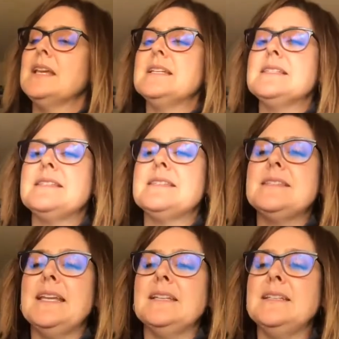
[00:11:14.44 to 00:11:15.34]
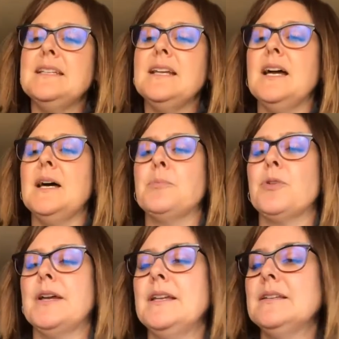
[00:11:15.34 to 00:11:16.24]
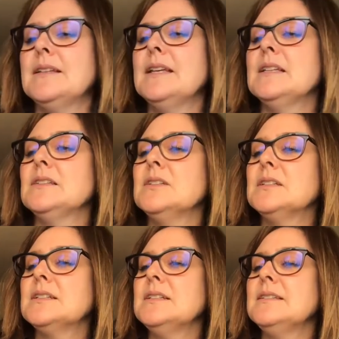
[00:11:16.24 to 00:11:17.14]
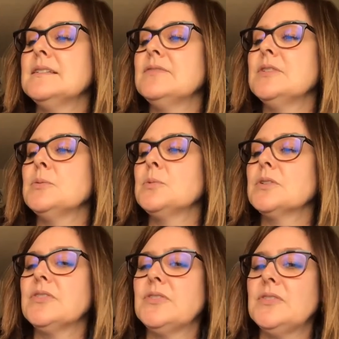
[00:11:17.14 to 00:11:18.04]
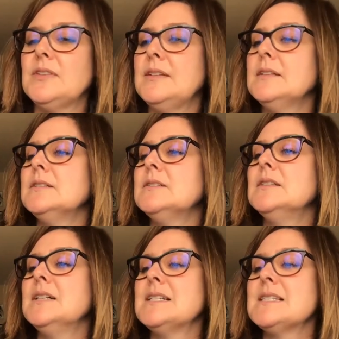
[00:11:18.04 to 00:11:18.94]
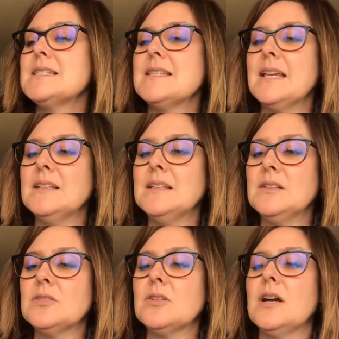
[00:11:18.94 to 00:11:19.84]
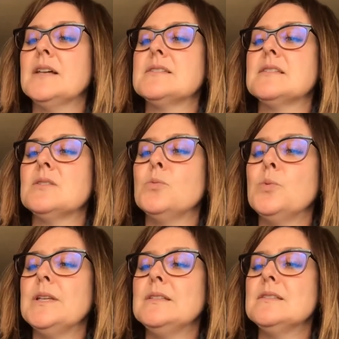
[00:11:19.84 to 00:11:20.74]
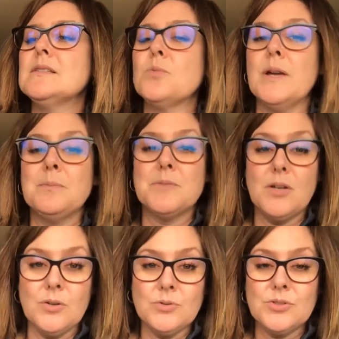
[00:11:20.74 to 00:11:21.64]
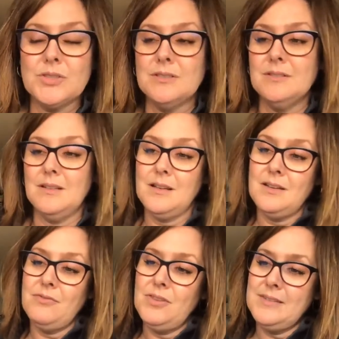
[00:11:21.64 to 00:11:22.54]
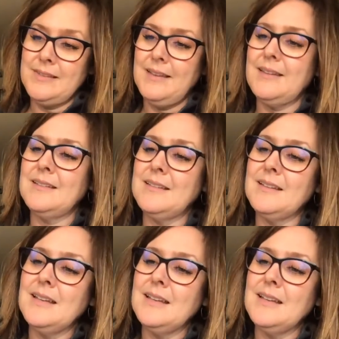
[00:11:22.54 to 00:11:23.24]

Standing upright, it looked as if it were still sailing across the wind-swept ocean of the sand.